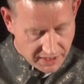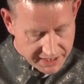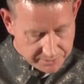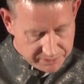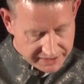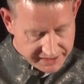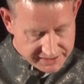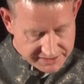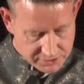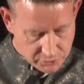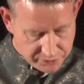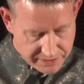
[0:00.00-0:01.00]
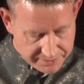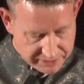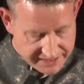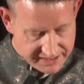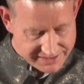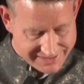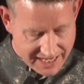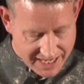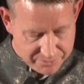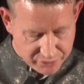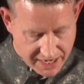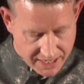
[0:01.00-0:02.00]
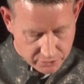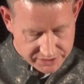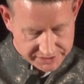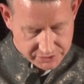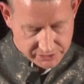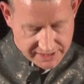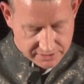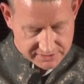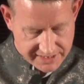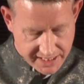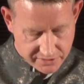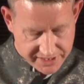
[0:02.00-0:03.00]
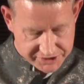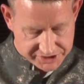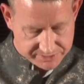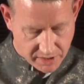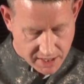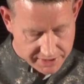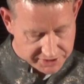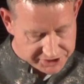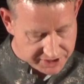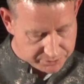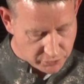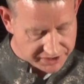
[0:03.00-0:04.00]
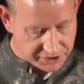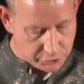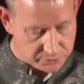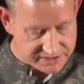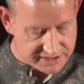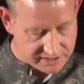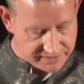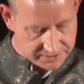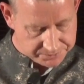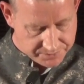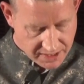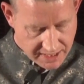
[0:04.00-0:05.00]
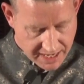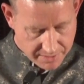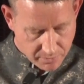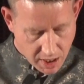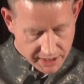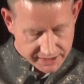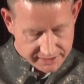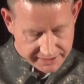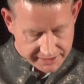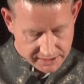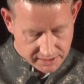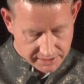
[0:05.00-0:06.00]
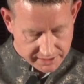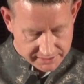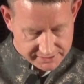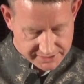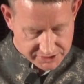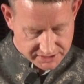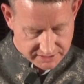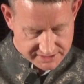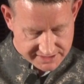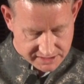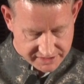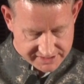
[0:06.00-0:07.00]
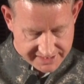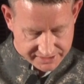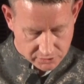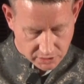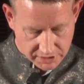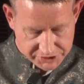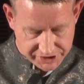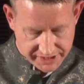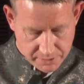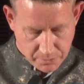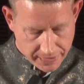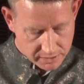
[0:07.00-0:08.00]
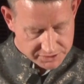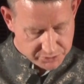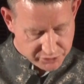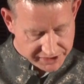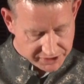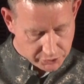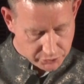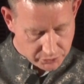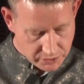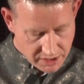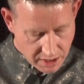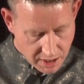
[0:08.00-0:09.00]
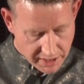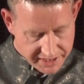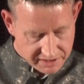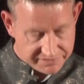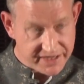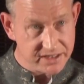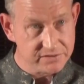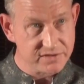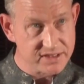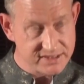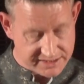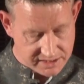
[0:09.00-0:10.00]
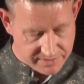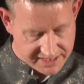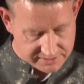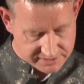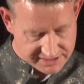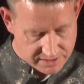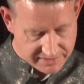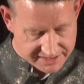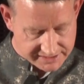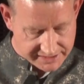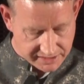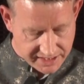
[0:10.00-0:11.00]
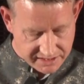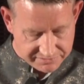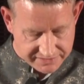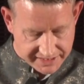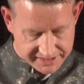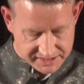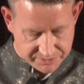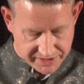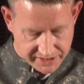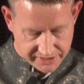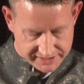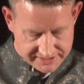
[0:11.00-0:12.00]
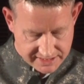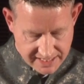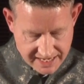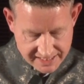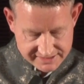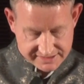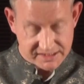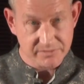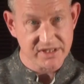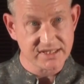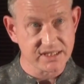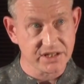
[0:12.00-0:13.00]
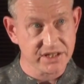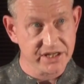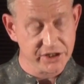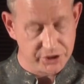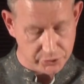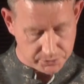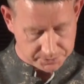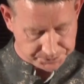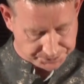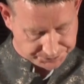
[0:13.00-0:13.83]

I am pleased, to, pleased and proud to announce AirAsia's partnership with Qube Cinema, a market leader in digital cinema technology, to bring you our innovative cinema, cinematic in-flight experience at cinemas near you.